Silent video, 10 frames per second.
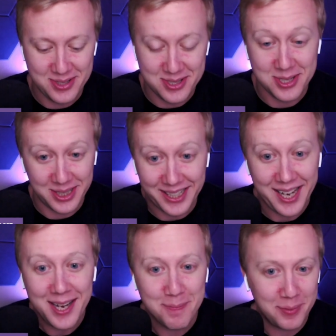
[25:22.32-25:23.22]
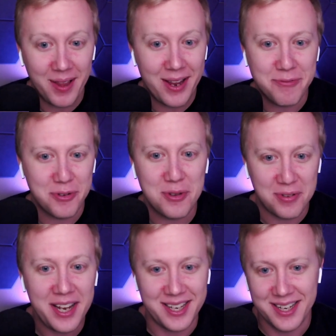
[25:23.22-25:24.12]
to game plan for the
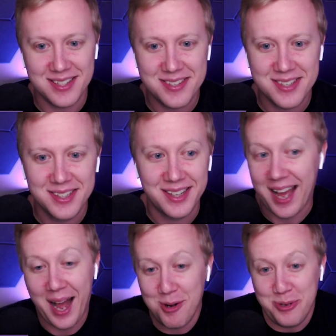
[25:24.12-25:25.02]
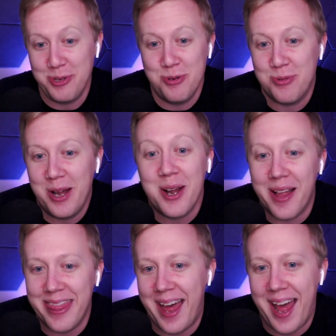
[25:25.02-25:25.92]
Vikings. How do you run
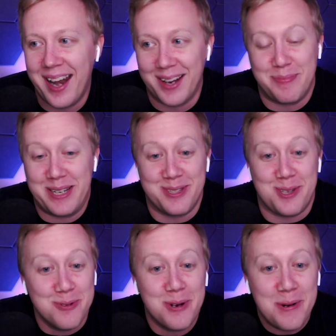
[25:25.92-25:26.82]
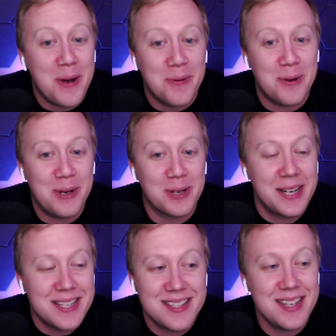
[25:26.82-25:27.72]
on that? Because you don't know what you're
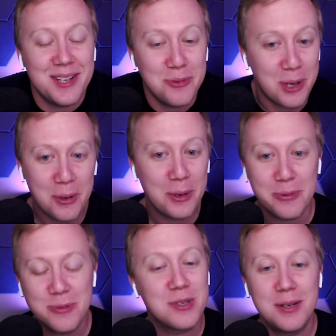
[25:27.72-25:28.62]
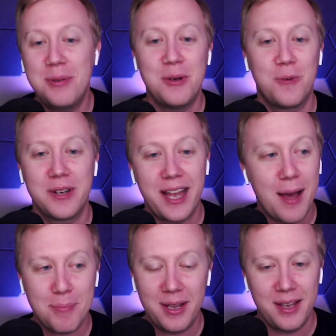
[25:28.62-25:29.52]
going to see. You don't know who's going to be in one
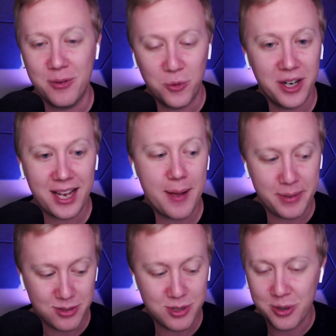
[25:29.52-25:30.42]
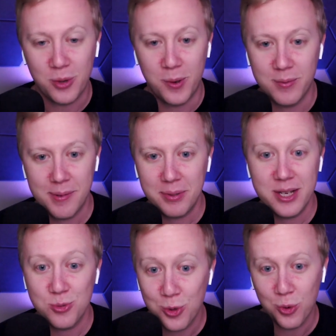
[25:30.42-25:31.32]
gap, in what gap, and you don't know what run
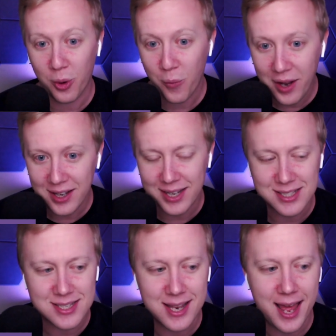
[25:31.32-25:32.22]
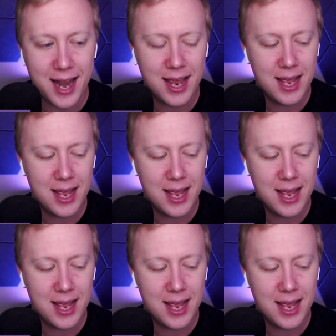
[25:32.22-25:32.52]
plays will work well against that.